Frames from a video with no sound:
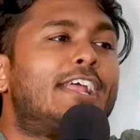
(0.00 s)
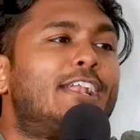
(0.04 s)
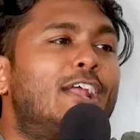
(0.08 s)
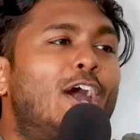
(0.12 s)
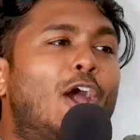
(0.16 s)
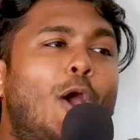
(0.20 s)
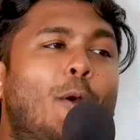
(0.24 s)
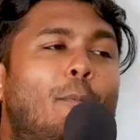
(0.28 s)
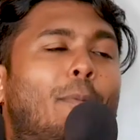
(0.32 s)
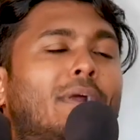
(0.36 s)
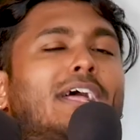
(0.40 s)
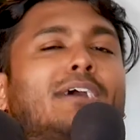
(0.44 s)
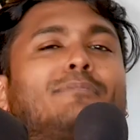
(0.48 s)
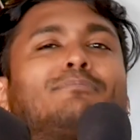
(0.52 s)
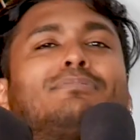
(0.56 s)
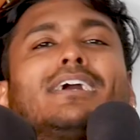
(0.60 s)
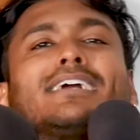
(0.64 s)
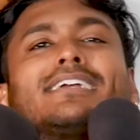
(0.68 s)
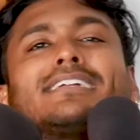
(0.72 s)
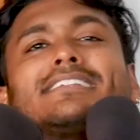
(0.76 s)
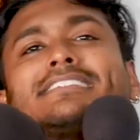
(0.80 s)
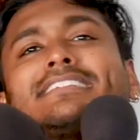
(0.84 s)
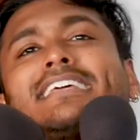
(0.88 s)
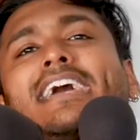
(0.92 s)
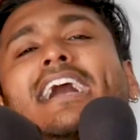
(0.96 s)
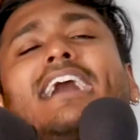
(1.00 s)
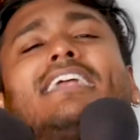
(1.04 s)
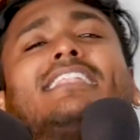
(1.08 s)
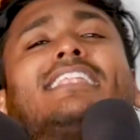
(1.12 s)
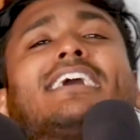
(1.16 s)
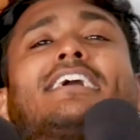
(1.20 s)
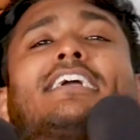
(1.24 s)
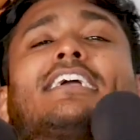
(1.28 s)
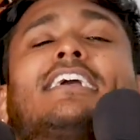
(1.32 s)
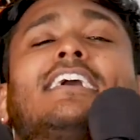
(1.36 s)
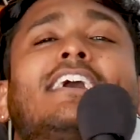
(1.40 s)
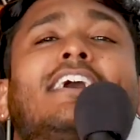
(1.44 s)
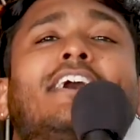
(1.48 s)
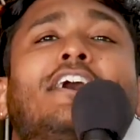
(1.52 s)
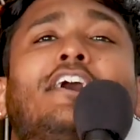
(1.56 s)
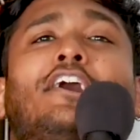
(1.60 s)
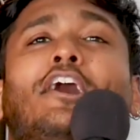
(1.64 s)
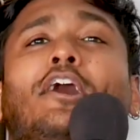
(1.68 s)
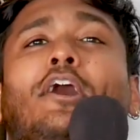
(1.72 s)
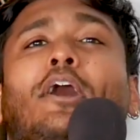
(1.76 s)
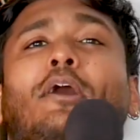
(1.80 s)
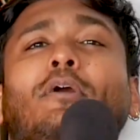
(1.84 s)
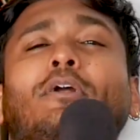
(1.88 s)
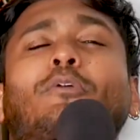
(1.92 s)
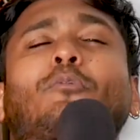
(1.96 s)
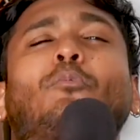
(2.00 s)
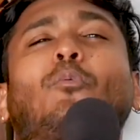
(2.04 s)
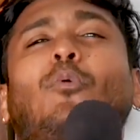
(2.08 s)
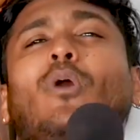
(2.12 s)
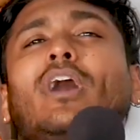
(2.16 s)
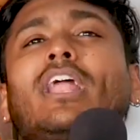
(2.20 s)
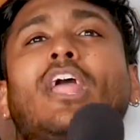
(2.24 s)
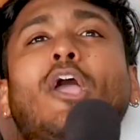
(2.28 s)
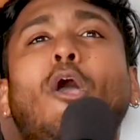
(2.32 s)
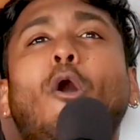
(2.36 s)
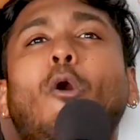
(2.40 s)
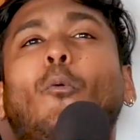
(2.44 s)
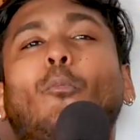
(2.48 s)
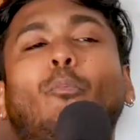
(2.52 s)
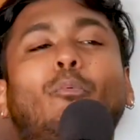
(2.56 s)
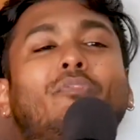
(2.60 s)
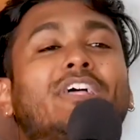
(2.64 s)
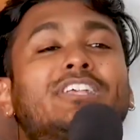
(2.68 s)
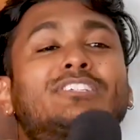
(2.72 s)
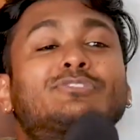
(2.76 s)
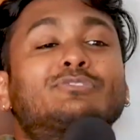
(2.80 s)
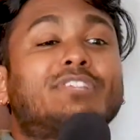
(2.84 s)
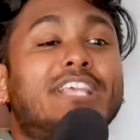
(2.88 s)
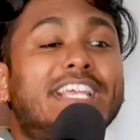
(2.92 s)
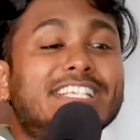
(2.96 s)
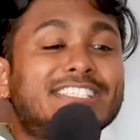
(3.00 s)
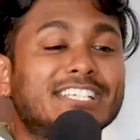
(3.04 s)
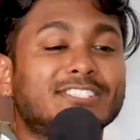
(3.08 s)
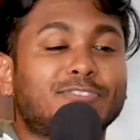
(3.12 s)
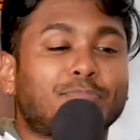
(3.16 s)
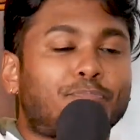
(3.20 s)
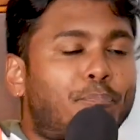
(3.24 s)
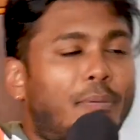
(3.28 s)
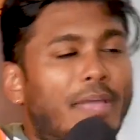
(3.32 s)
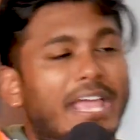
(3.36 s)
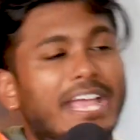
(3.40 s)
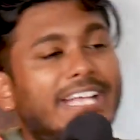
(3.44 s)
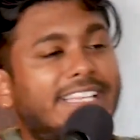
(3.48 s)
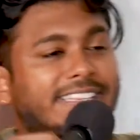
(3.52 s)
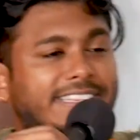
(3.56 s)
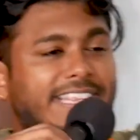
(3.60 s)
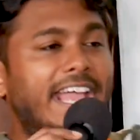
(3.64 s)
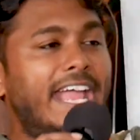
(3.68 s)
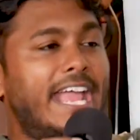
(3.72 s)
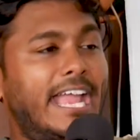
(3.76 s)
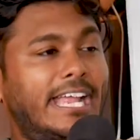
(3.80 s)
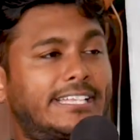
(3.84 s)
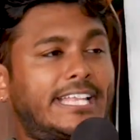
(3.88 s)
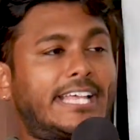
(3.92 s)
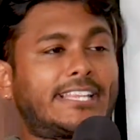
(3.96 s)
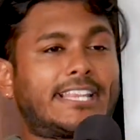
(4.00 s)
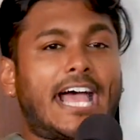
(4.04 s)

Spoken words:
I know, but it's like, dad, like what? This is this big thing that